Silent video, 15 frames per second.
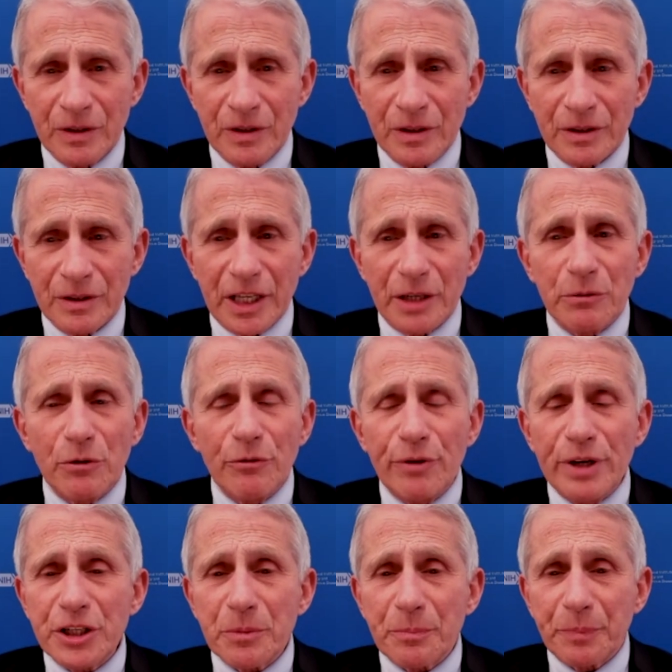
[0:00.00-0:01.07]
They will
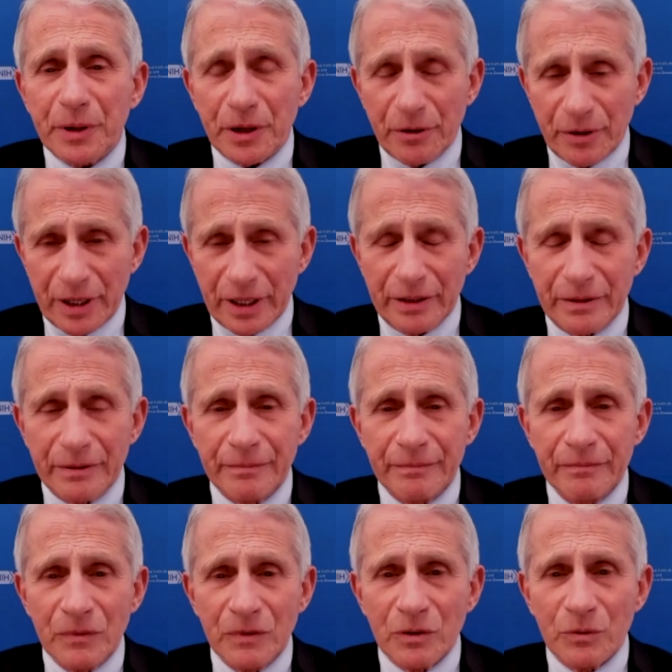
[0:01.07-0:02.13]
reach a period
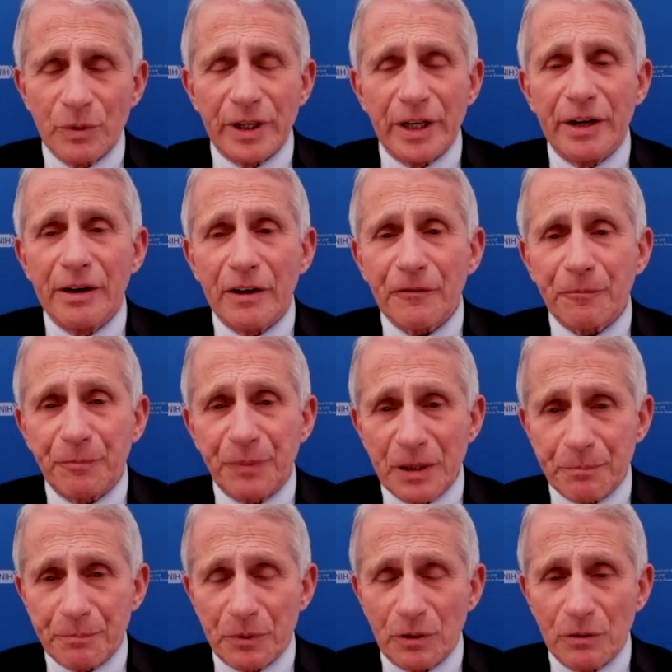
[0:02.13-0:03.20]
when enough
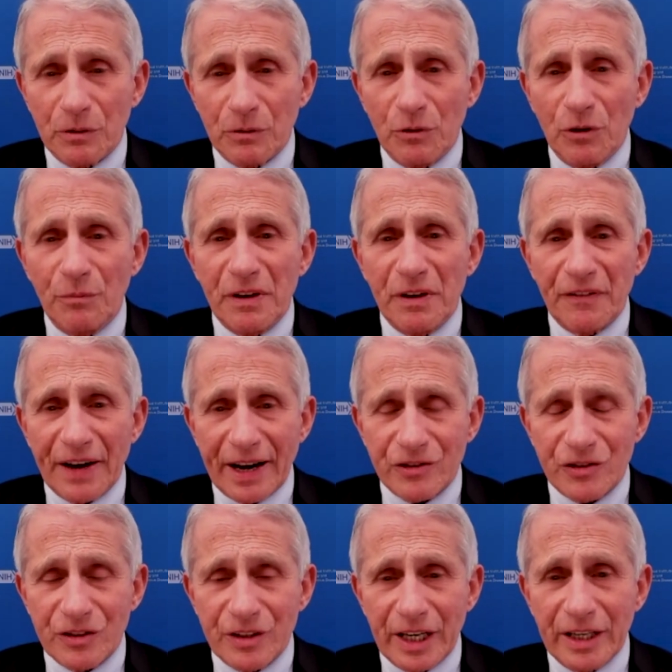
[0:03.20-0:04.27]
people will be
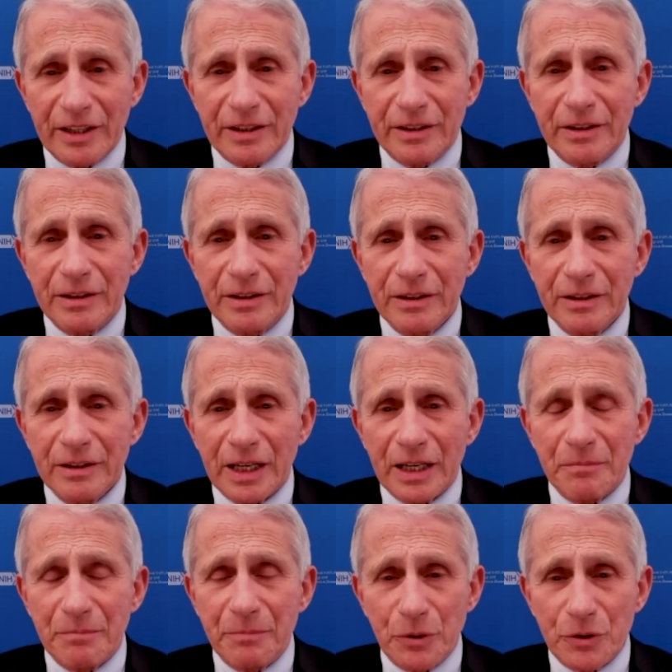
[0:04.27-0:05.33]
vaccinated
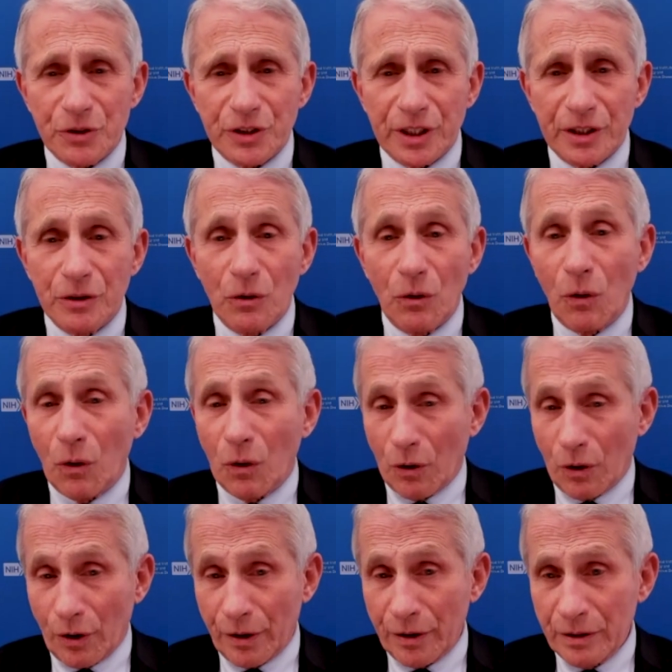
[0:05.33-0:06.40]
and boosted
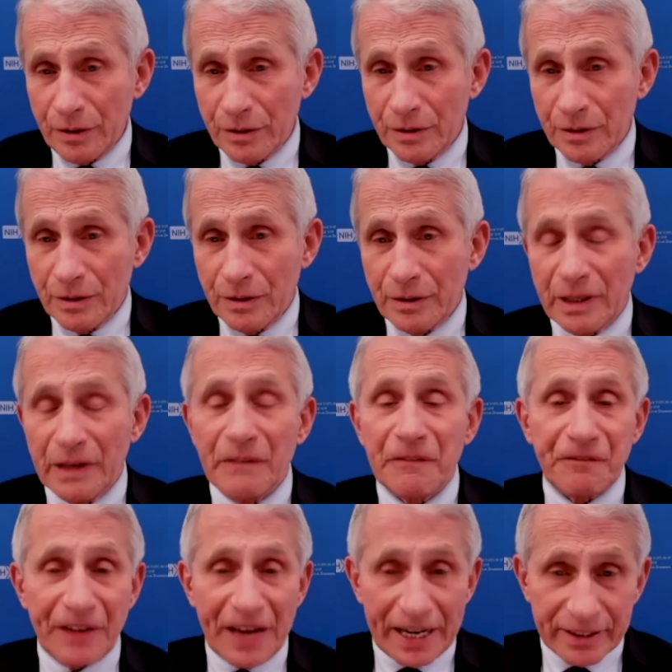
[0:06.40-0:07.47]
or
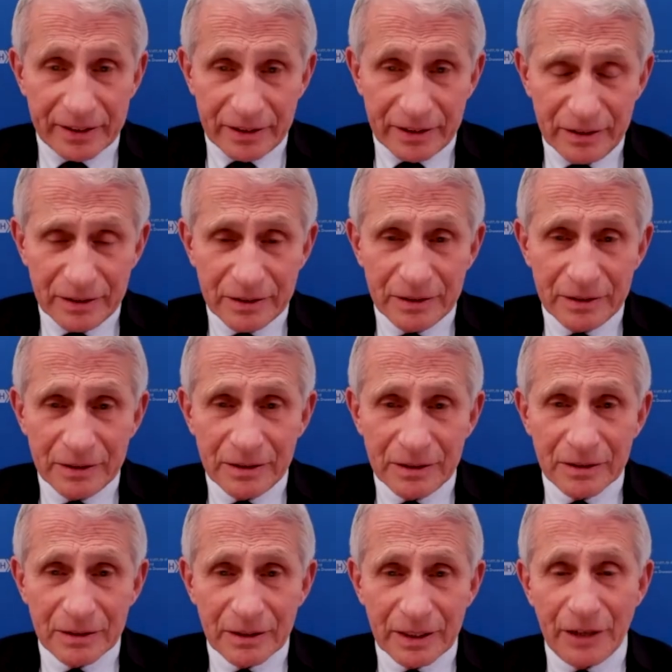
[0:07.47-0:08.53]
infected
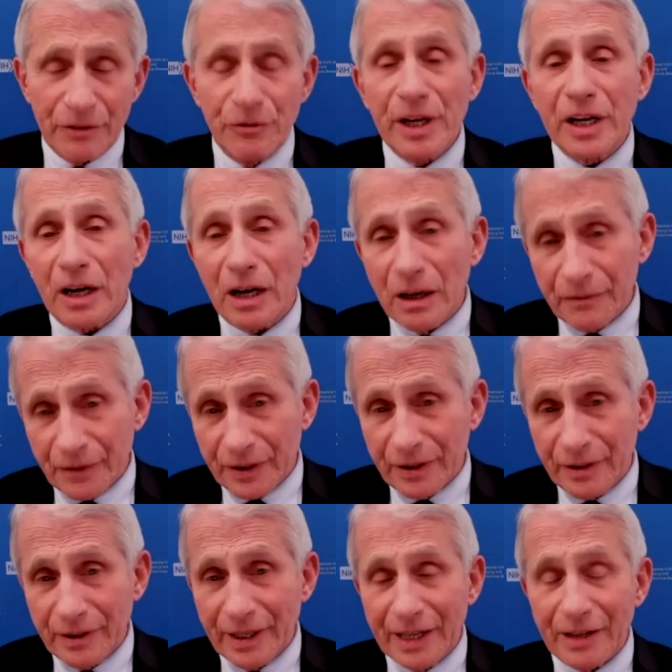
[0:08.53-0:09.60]
and
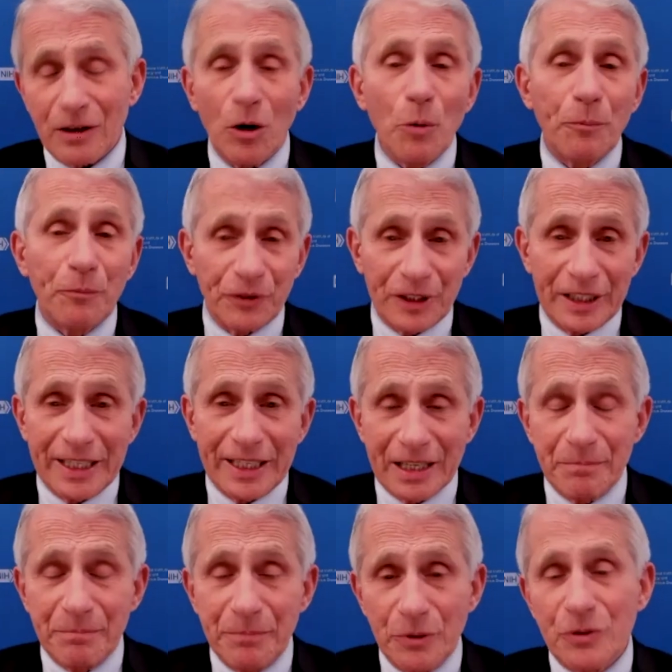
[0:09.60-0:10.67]
recover and hopefully
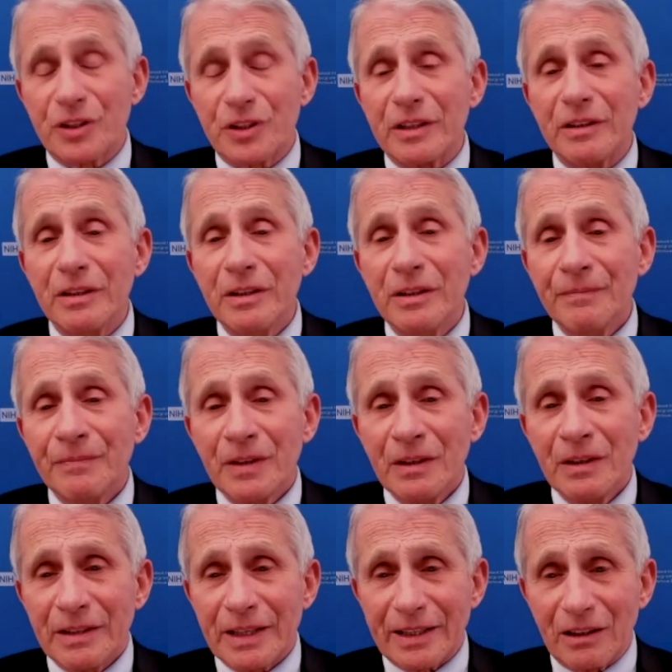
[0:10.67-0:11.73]
get boosted
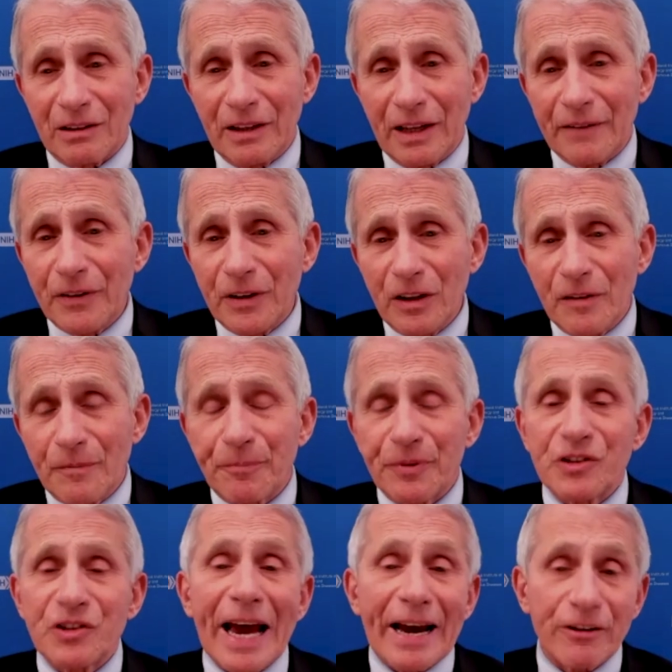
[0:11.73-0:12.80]
that the level of
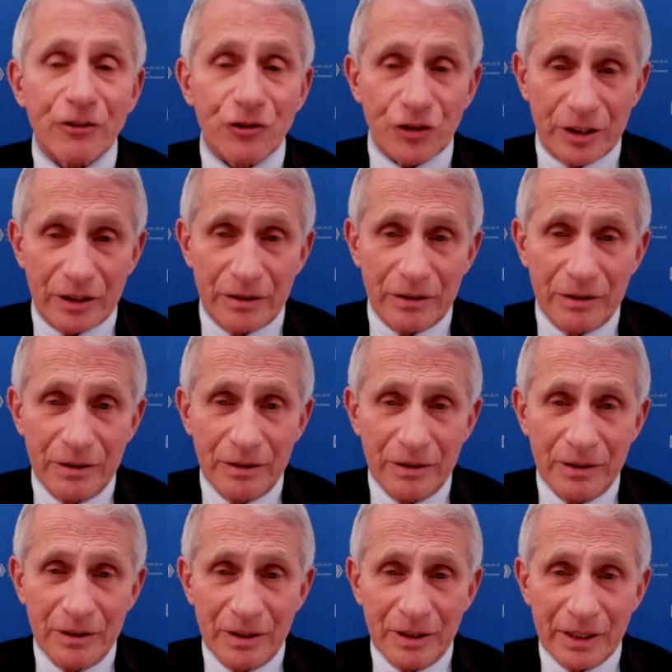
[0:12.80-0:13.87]
protection
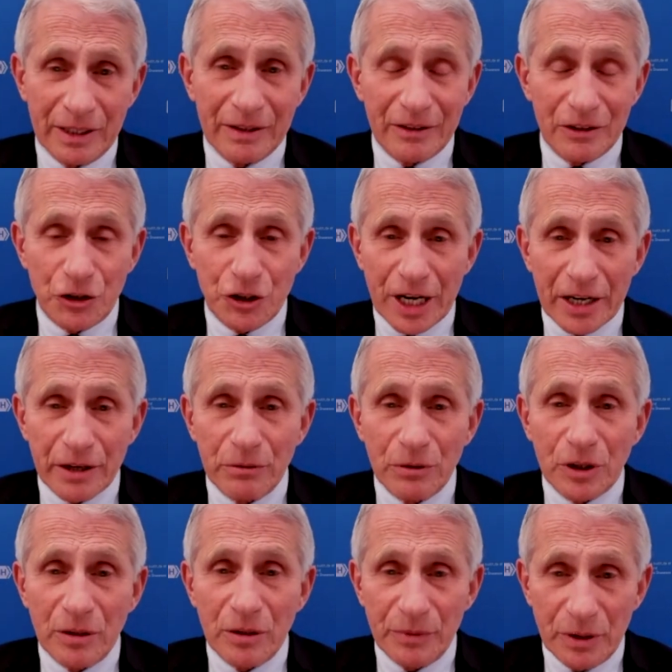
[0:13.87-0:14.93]
in the general
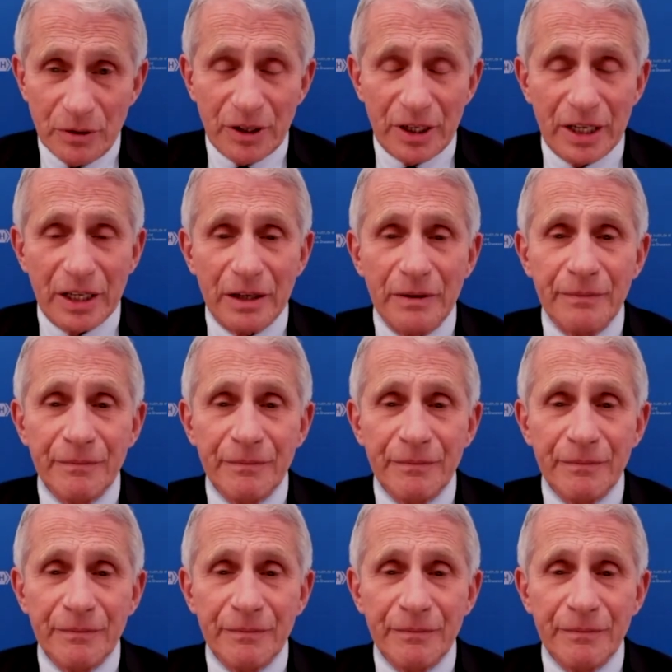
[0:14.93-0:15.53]
community